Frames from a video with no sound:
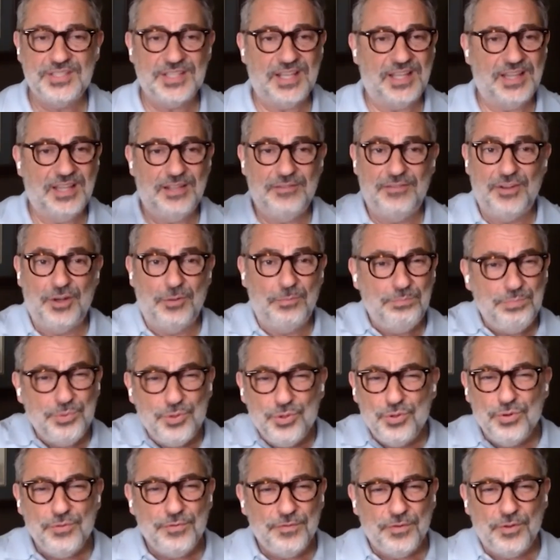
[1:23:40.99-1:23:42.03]
I live in a
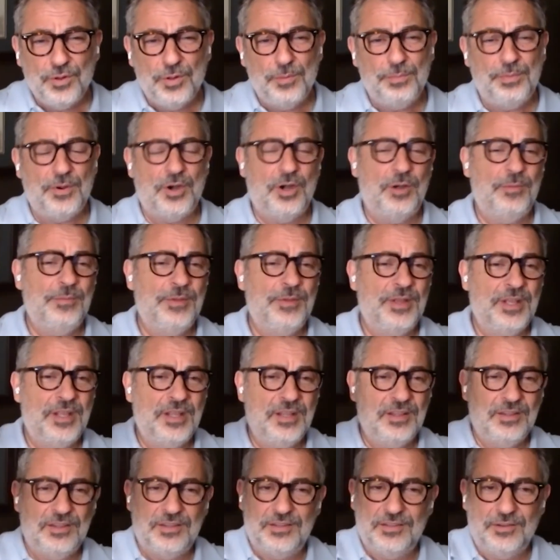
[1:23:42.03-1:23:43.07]
beautiful
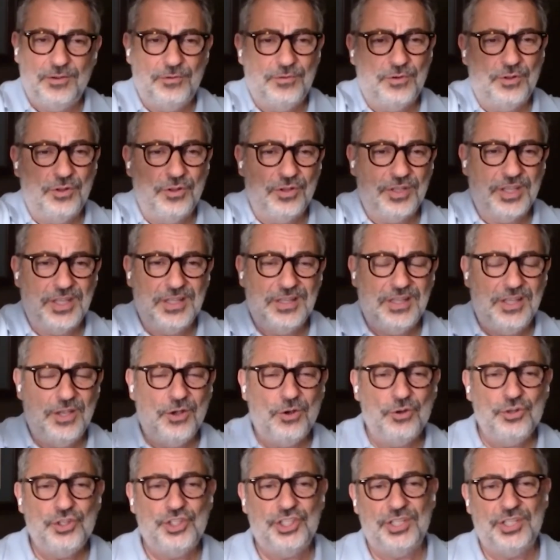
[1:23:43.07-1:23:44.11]
apartment overlooking the
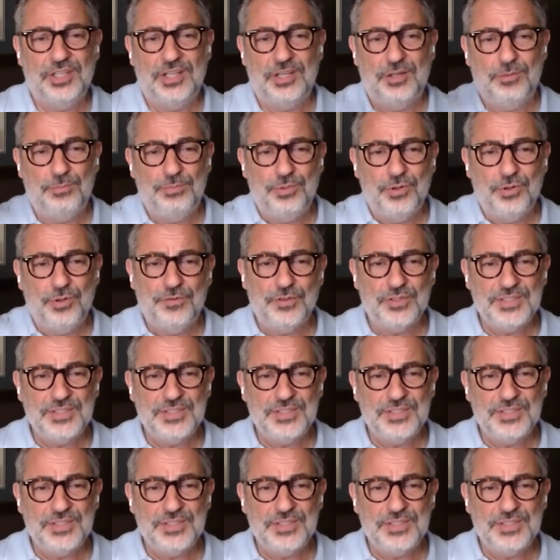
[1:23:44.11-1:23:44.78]
ocean in a beautiful